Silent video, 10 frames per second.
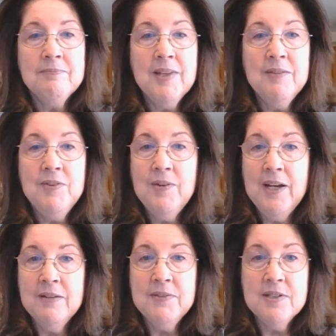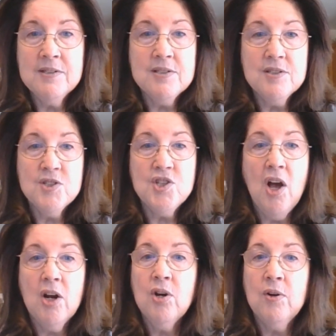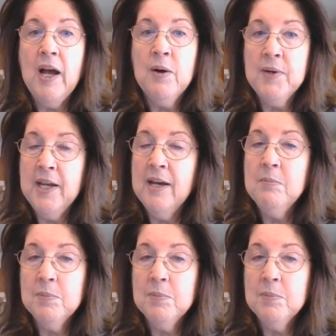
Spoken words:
If you haven't sought her out yet,